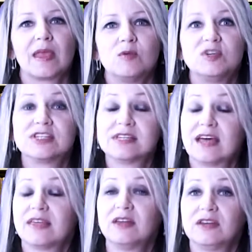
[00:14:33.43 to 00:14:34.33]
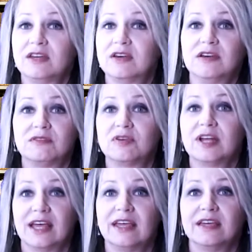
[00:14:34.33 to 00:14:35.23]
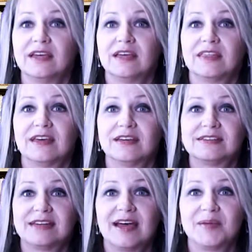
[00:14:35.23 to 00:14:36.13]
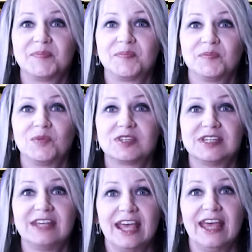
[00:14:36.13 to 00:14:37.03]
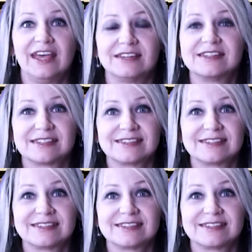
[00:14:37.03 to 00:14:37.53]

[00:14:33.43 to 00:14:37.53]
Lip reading: which is another learning curve, really, that what's in your head